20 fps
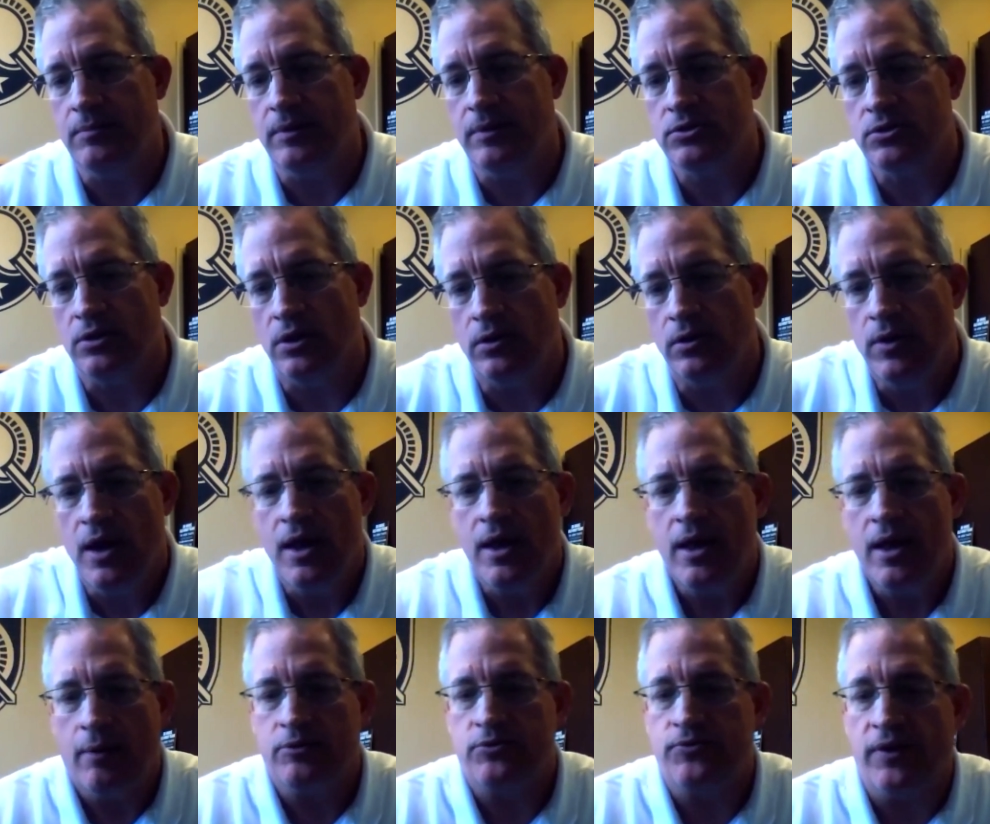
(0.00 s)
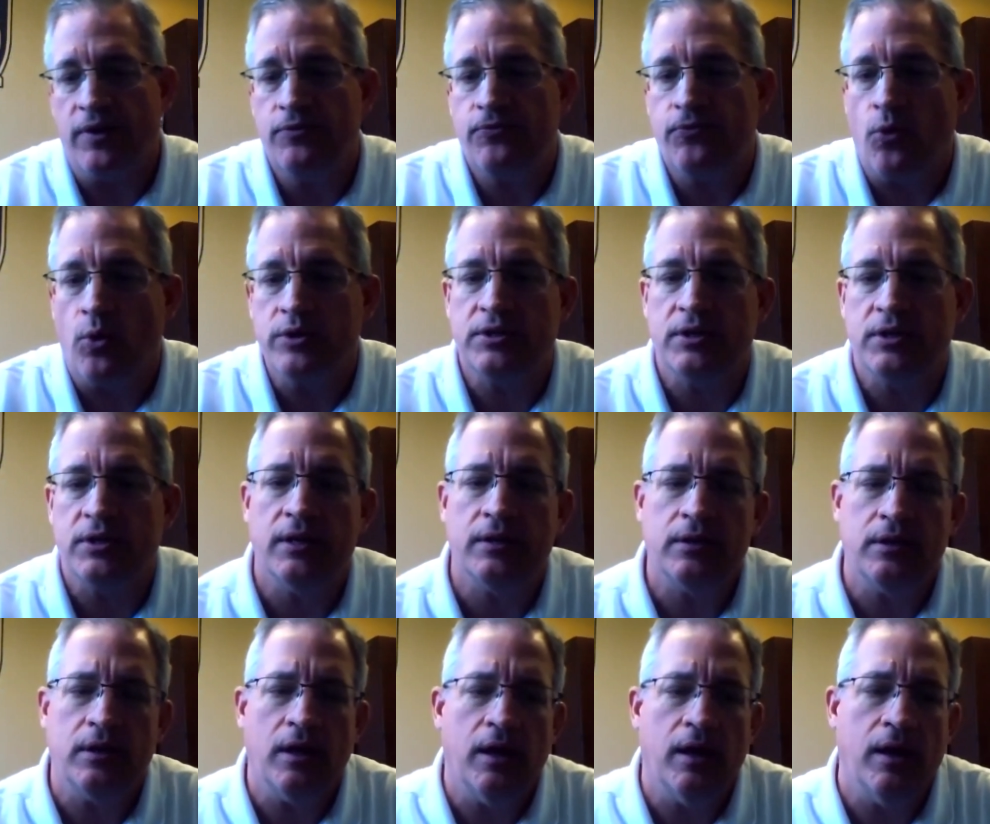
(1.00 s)
And so I was very fortunate.
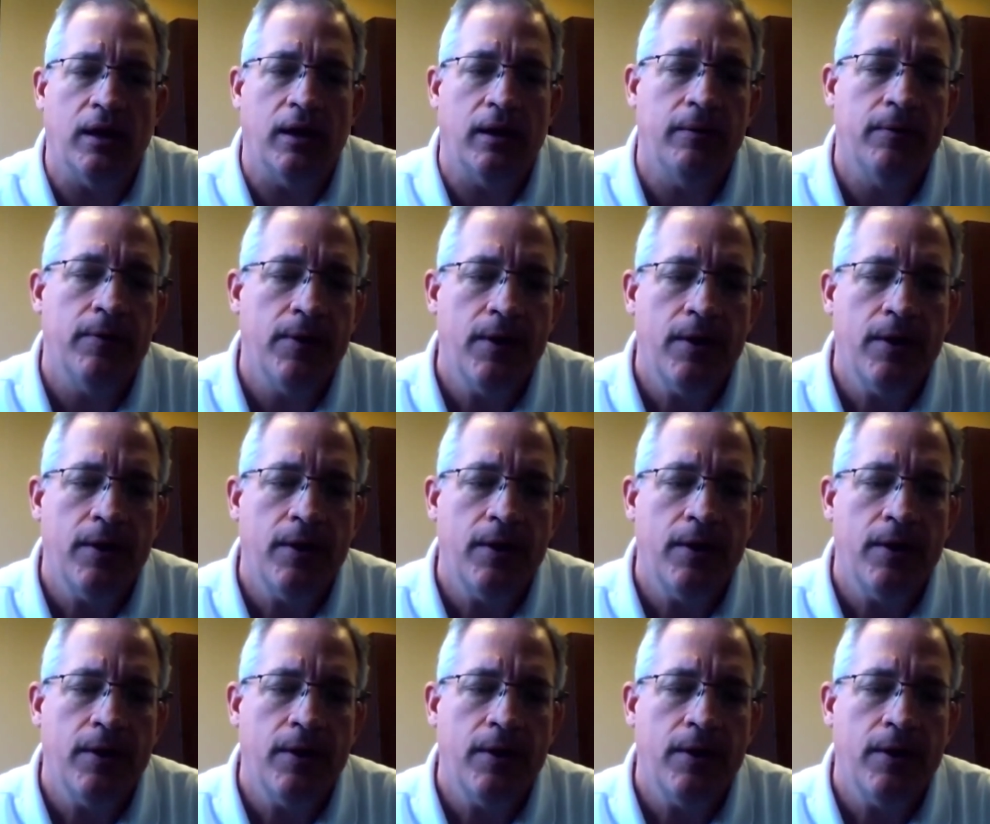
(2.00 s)
Uh,